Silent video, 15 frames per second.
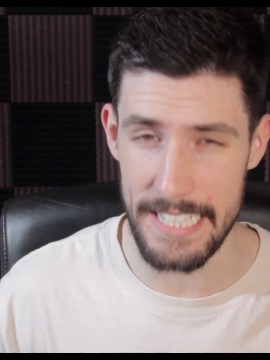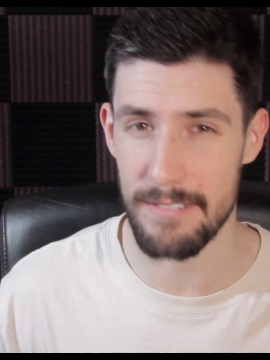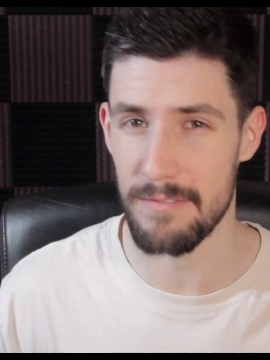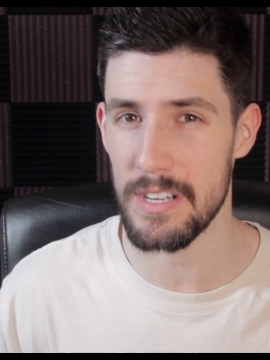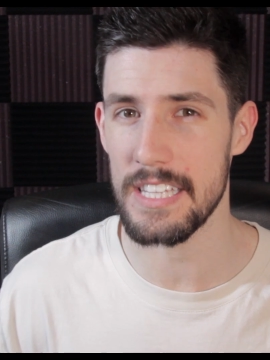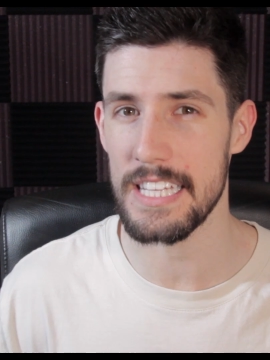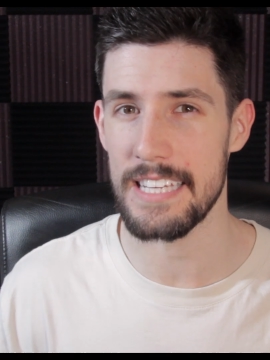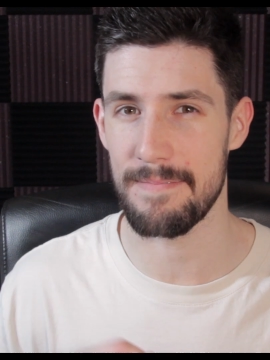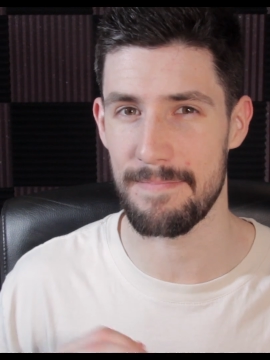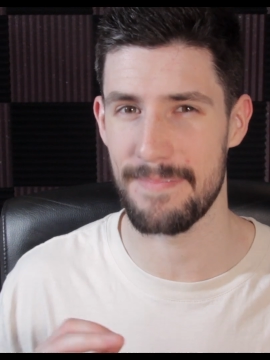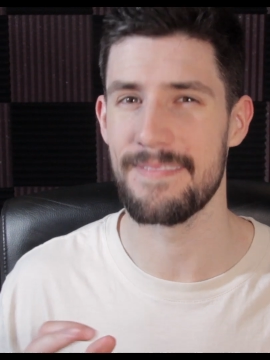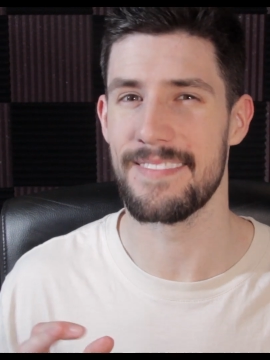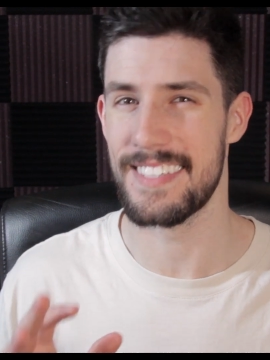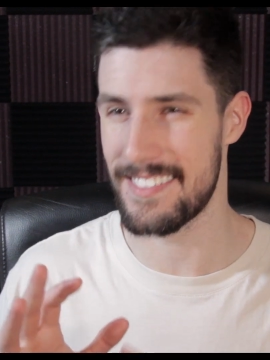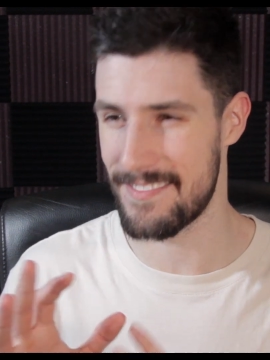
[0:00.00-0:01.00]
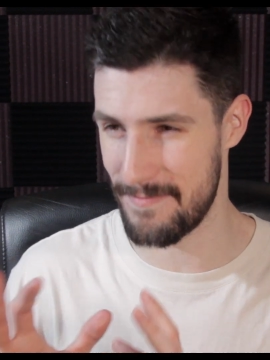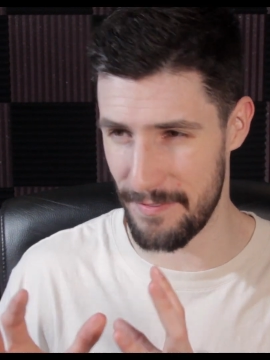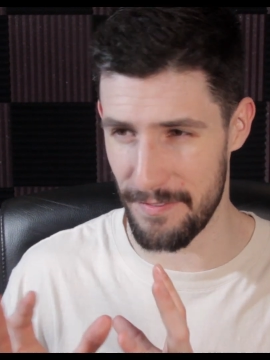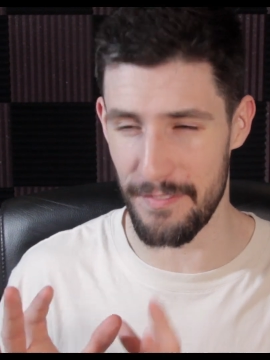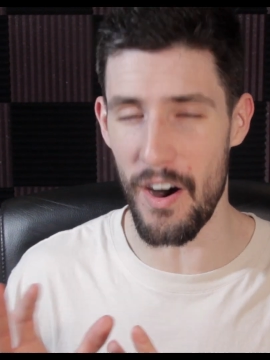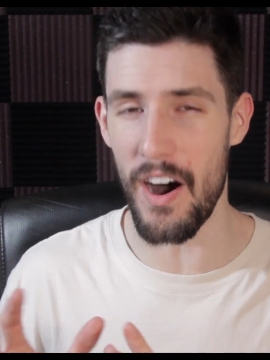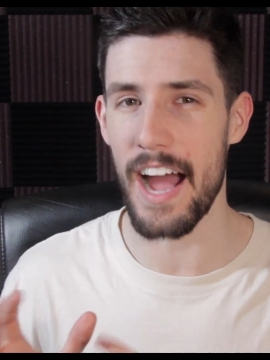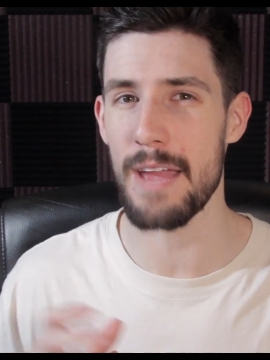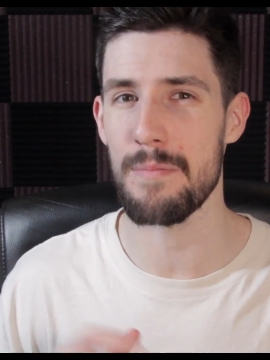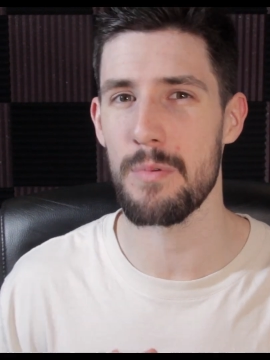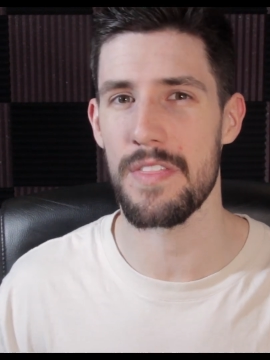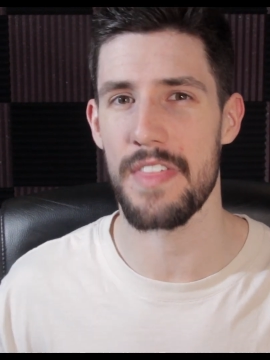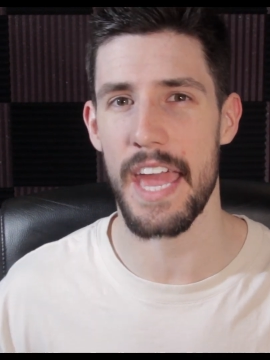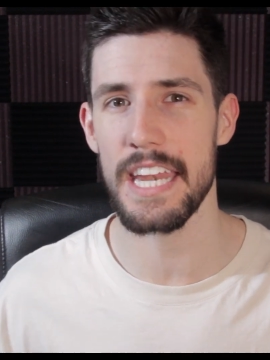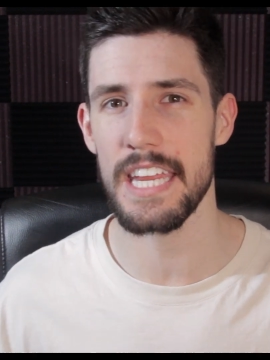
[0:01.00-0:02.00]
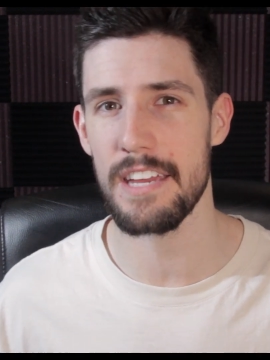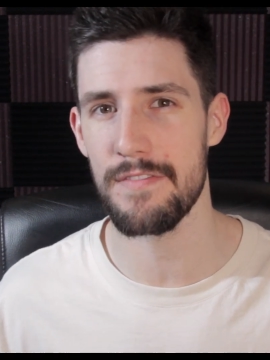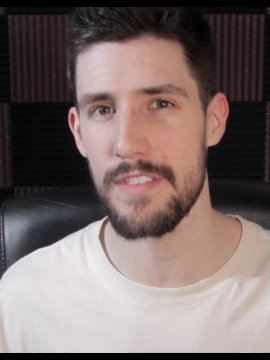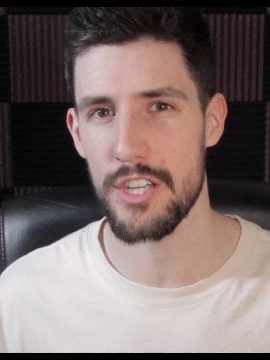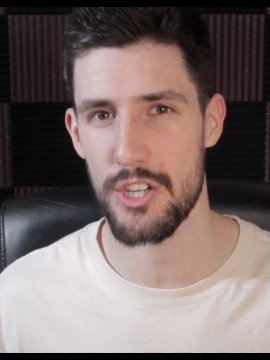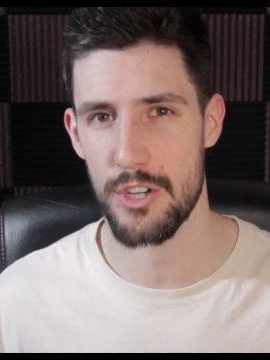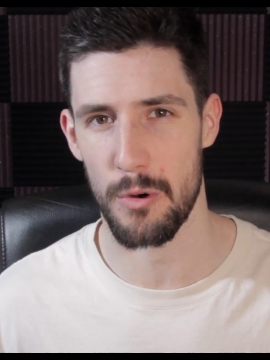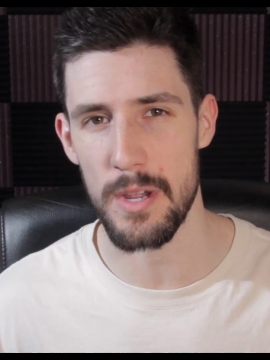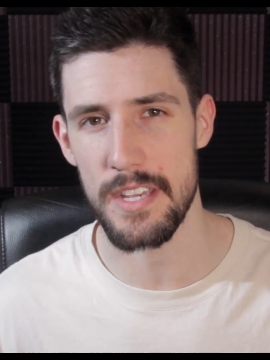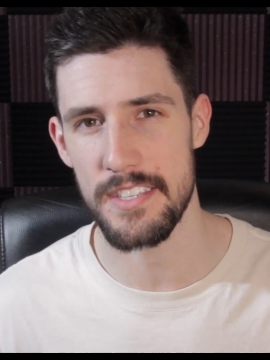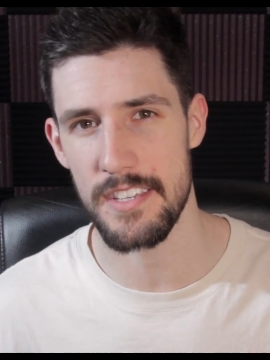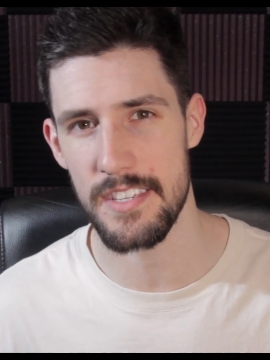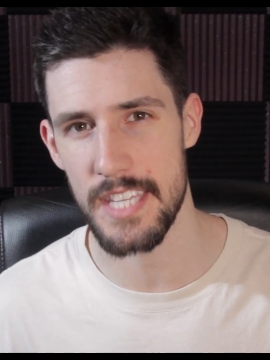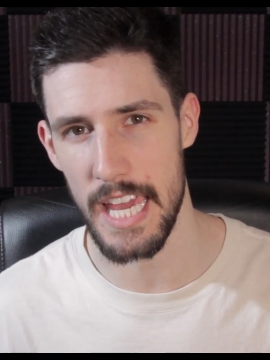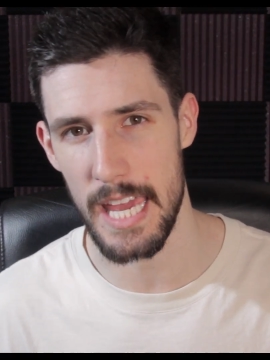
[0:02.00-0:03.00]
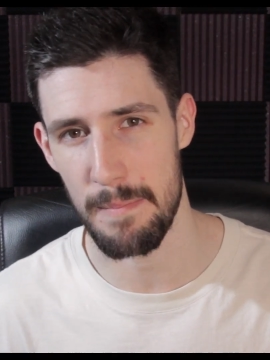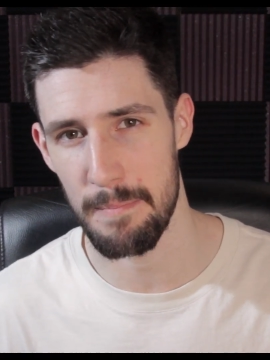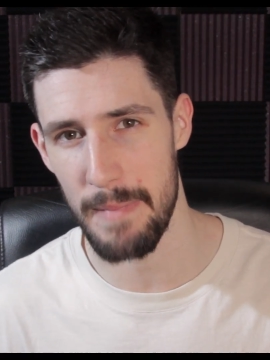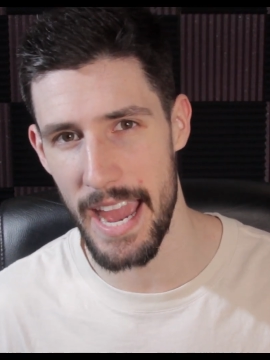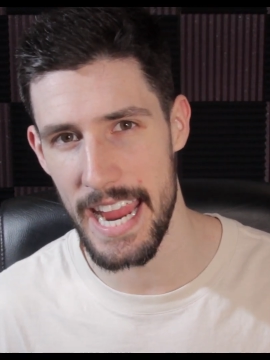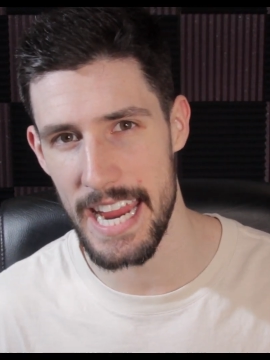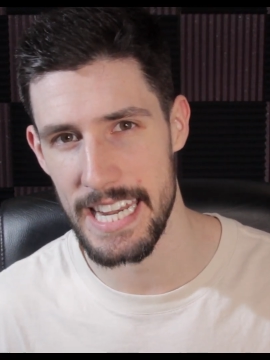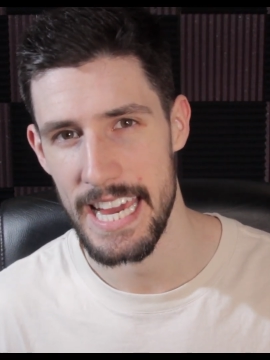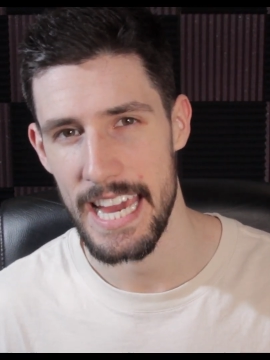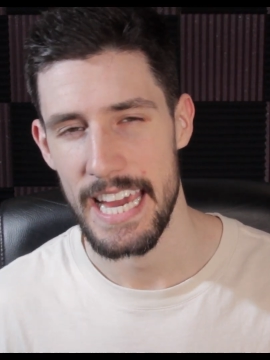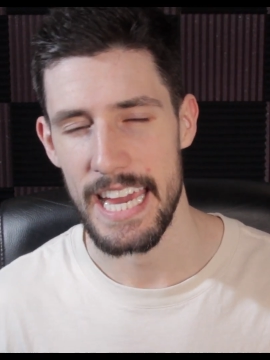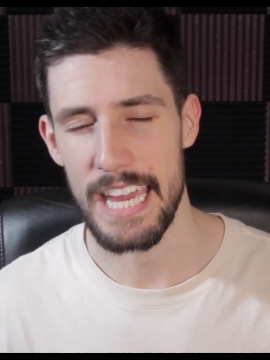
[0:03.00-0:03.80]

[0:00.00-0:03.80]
didn't really vibe with any of the choices he made.